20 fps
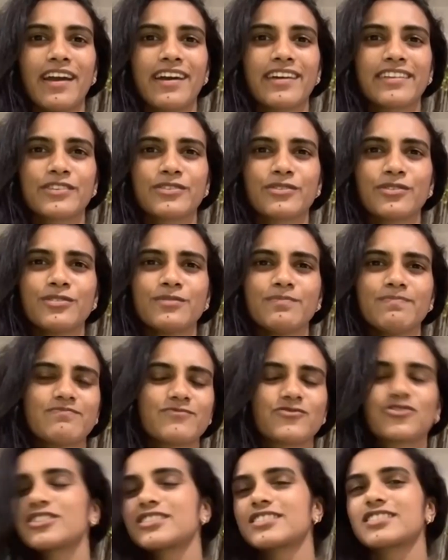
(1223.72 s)
where,
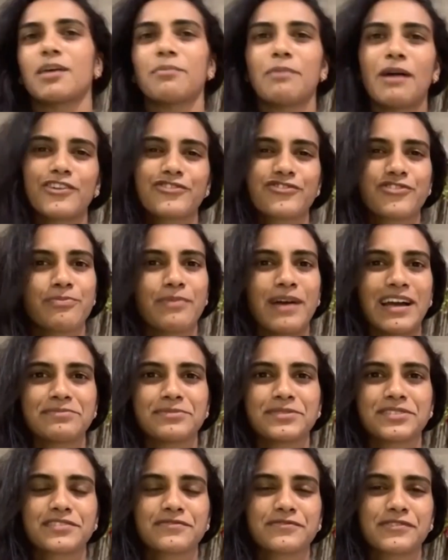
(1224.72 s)
just come out from
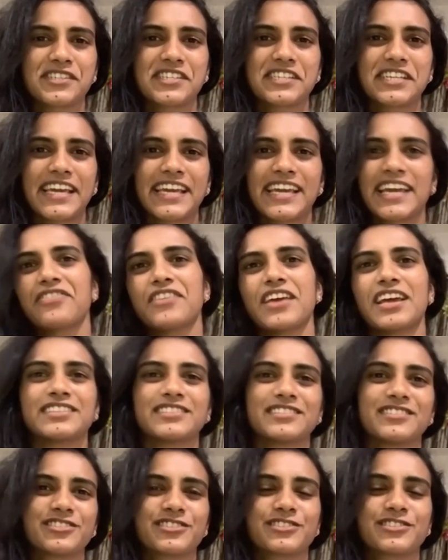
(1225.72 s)
badminton for a day and
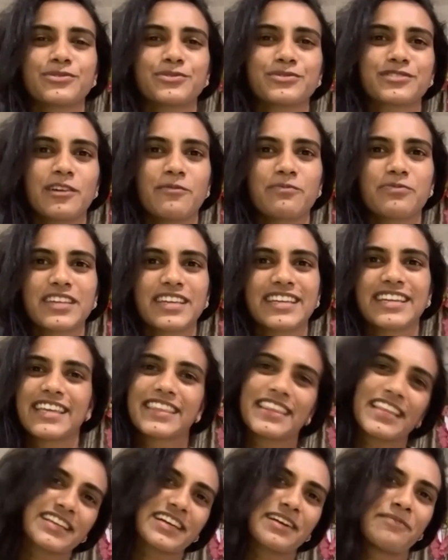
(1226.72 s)
then just do something
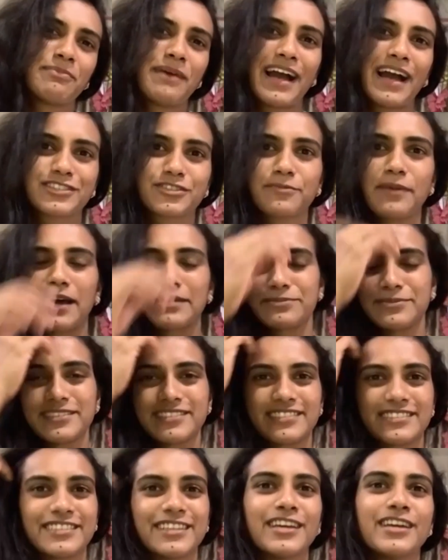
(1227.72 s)
and then come back to
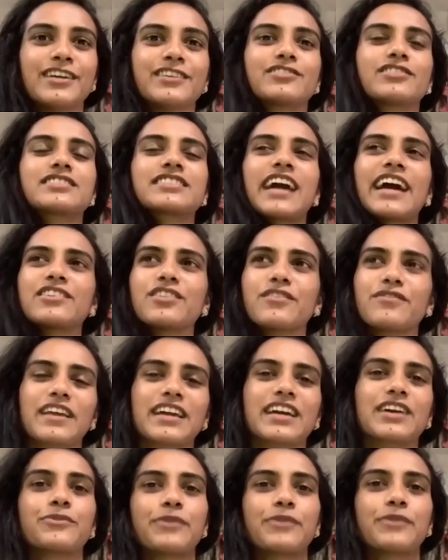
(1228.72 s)
badminton. So it's kind of
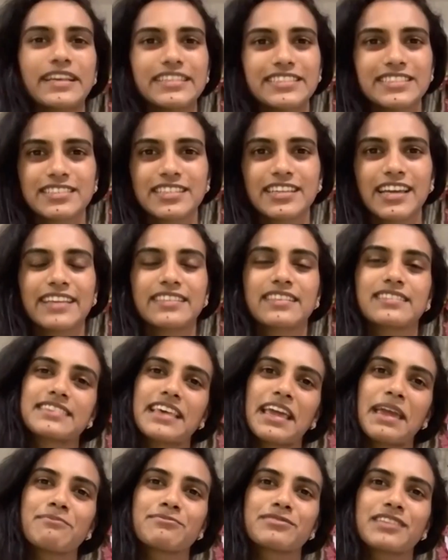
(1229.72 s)
like a rest. At the
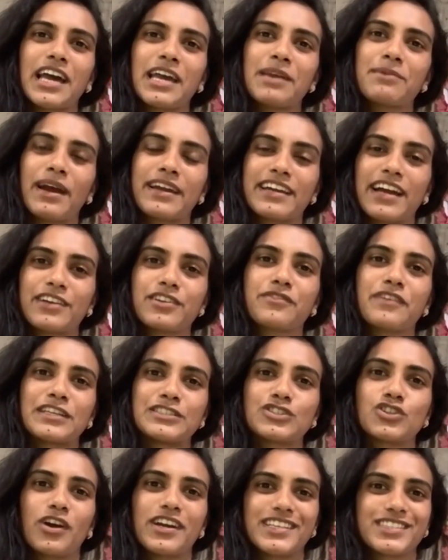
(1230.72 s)
same time, I kind of
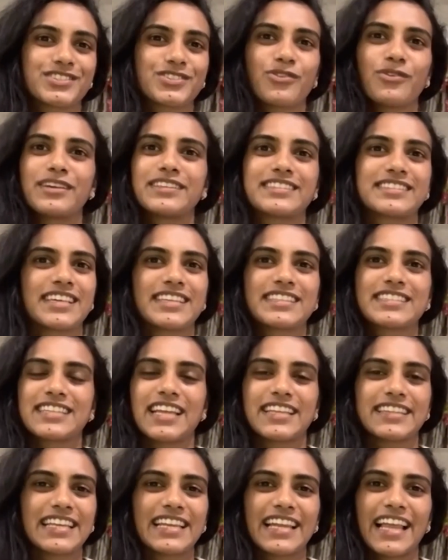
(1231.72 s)
enjoy it. So it's
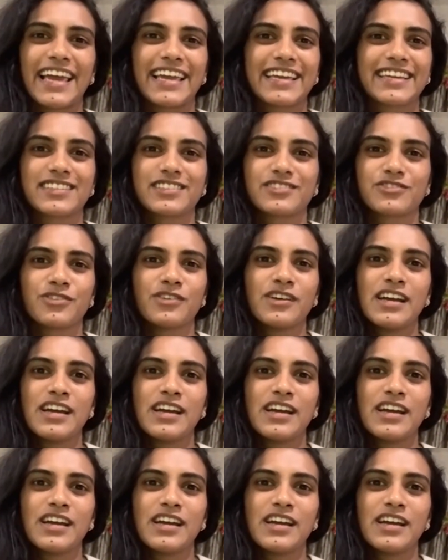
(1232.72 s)
nothing like,